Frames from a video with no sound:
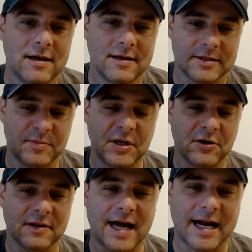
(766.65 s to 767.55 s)

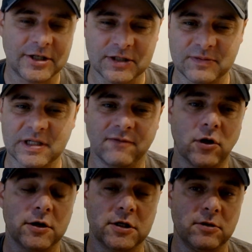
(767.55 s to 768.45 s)
spirit, latches himself
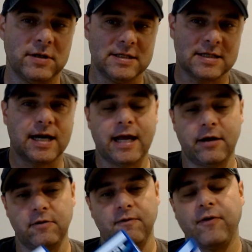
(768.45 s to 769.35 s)
onto you, and he's kind of how
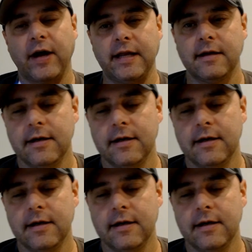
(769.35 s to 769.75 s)
you fight.